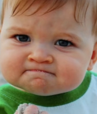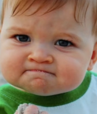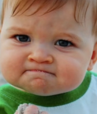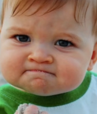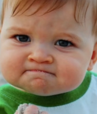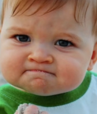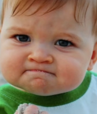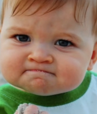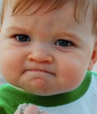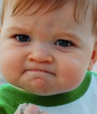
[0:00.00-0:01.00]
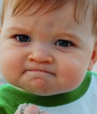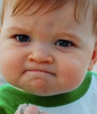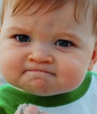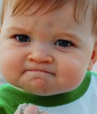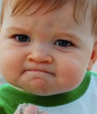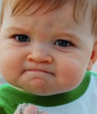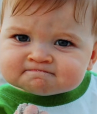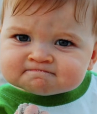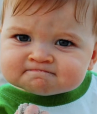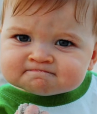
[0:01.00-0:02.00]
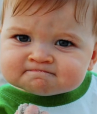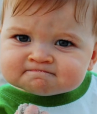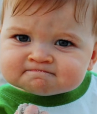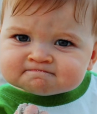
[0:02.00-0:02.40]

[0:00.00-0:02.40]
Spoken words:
No one is speaking in this clip.